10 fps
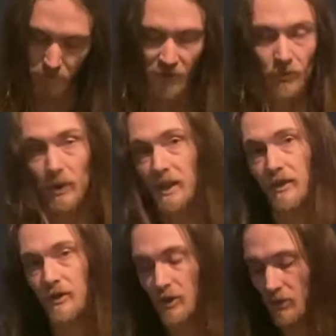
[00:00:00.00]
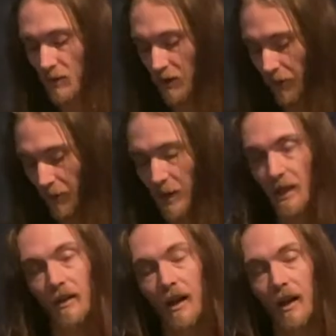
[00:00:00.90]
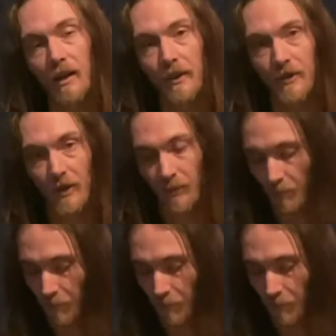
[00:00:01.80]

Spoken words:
between 2 and 3 o'clock on the drum.